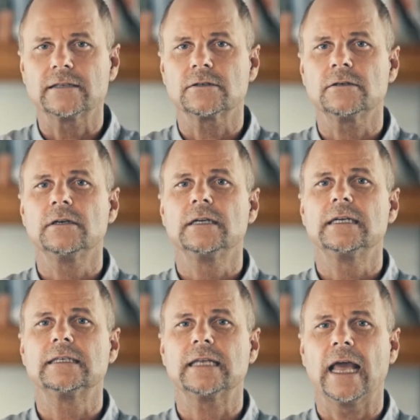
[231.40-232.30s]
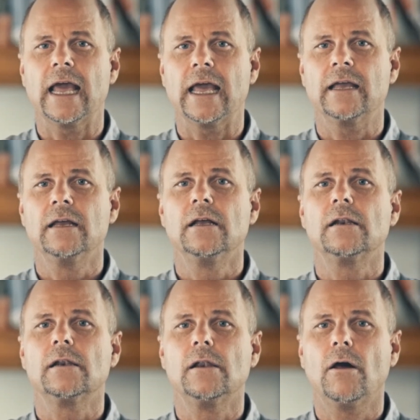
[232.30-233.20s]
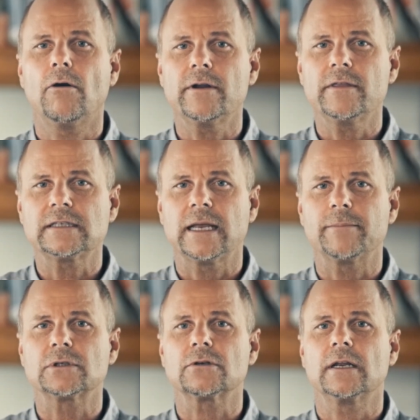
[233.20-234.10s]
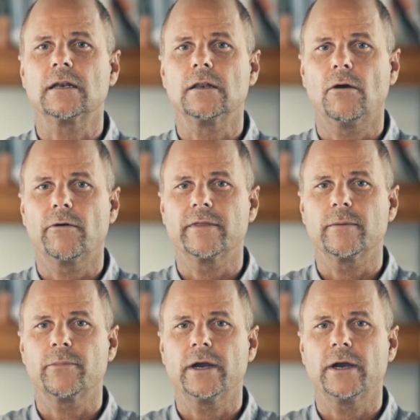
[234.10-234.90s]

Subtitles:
answer is A, lowering the temperature and lowering the